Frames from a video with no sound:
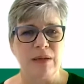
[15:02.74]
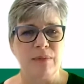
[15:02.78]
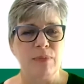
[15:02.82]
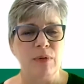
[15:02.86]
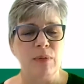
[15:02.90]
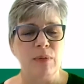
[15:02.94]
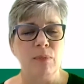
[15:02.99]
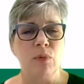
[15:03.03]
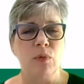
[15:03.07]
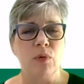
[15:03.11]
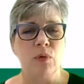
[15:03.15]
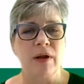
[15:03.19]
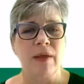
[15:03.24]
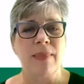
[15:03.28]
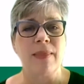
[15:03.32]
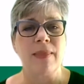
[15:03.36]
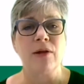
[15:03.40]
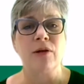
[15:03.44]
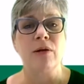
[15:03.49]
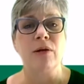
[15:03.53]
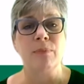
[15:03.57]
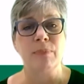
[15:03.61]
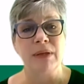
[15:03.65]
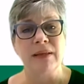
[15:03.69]
but more on
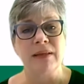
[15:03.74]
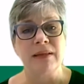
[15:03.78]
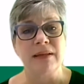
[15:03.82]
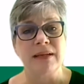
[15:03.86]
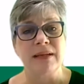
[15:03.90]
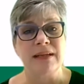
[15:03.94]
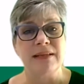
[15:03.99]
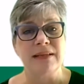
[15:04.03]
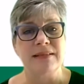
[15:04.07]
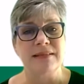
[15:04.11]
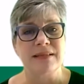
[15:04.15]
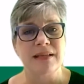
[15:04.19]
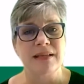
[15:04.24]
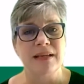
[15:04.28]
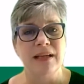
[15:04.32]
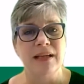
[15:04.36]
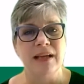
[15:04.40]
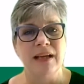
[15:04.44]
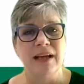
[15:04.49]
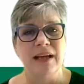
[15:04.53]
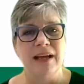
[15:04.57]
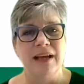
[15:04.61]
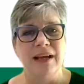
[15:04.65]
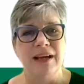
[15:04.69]
their abilities,
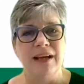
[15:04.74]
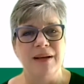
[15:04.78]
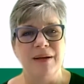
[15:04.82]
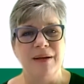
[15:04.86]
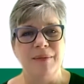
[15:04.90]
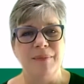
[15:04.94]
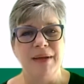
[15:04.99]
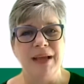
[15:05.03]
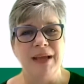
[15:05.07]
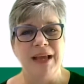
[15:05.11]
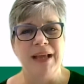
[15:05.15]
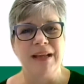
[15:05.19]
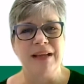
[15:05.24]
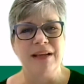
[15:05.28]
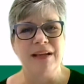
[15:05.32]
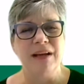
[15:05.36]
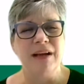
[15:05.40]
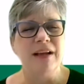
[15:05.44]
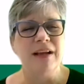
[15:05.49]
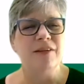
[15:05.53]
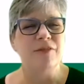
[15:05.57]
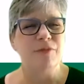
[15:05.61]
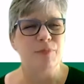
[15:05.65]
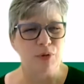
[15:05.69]
and
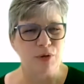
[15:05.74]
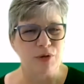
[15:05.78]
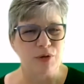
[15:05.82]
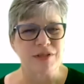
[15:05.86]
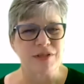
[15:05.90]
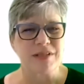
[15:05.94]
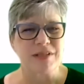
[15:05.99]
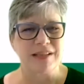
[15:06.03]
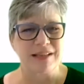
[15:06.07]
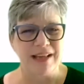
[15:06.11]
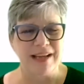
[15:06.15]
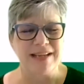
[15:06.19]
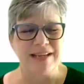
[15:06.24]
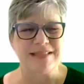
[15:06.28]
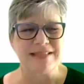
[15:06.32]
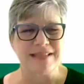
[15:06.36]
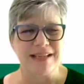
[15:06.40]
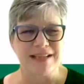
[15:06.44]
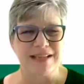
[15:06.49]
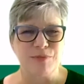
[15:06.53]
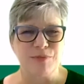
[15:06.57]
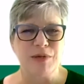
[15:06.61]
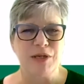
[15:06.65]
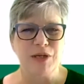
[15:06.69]
kind of personalized
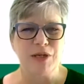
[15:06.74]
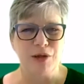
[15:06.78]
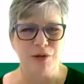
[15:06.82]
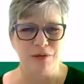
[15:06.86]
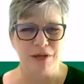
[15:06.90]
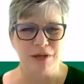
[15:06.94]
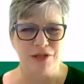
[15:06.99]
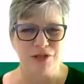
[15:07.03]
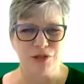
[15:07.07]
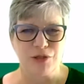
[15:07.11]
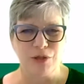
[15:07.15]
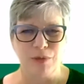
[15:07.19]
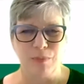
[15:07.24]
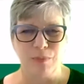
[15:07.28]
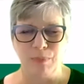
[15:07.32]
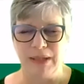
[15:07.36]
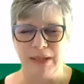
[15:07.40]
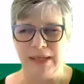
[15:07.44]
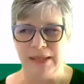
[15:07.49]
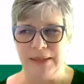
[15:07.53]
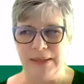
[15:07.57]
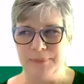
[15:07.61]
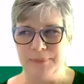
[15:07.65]
as we know they should be.